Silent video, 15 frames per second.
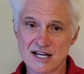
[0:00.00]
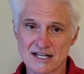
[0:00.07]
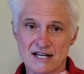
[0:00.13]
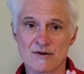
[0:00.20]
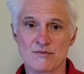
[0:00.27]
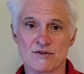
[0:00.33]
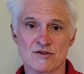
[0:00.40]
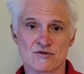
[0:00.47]

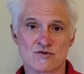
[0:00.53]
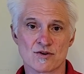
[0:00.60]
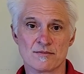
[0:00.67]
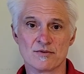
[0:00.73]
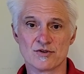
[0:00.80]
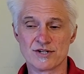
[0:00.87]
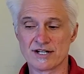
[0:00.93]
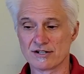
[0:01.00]
Get with your
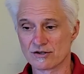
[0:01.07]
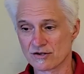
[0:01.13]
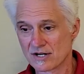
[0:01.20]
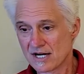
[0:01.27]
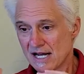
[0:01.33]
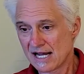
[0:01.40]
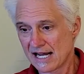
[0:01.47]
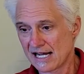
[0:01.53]
Trimble dealer
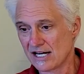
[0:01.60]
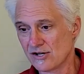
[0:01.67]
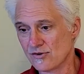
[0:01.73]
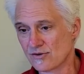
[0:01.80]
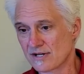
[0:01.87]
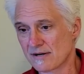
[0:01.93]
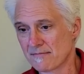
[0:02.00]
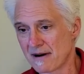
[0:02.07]
and
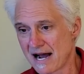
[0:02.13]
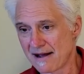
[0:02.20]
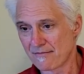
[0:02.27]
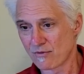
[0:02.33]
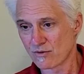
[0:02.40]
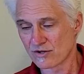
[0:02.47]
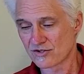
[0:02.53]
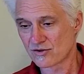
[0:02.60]
you can buy
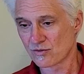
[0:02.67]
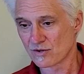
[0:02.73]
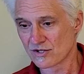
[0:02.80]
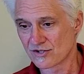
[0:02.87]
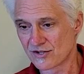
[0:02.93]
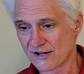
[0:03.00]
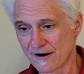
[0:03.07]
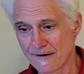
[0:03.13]
more
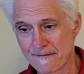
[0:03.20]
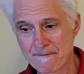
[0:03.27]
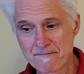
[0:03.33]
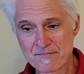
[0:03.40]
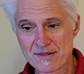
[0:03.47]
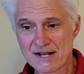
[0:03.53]
storage there.